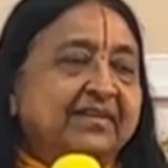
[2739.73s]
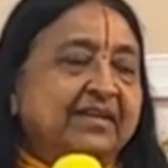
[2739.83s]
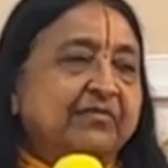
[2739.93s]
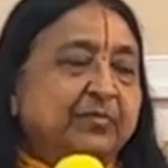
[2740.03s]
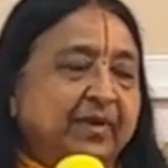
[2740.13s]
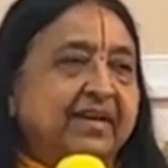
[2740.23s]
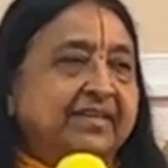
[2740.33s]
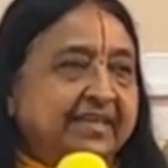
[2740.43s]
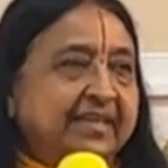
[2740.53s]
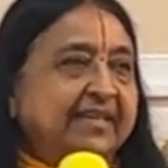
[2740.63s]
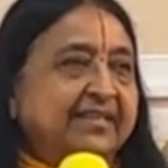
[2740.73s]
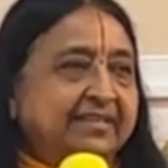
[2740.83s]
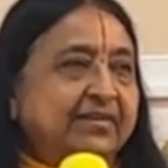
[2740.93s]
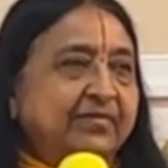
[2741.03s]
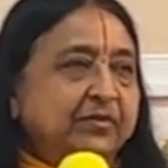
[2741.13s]
You'd have to buy a
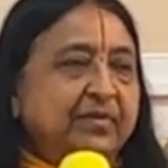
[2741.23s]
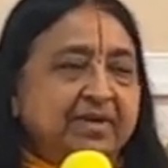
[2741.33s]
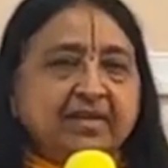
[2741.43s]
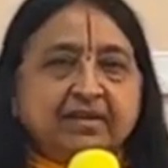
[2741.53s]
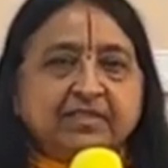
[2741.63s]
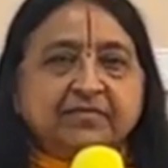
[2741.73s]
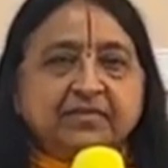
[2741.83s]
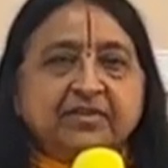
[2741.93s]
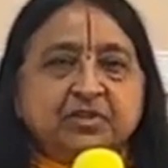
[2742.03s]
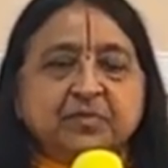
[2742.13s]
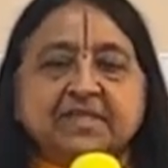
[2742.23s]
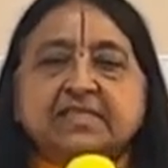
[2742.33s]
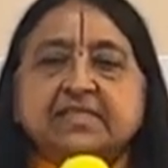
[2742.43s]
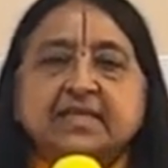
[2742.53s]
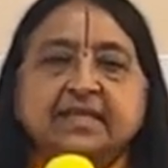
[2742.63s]
ticket. You'd have to make lots of
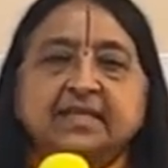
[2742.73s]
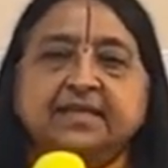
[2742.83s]
arrangements.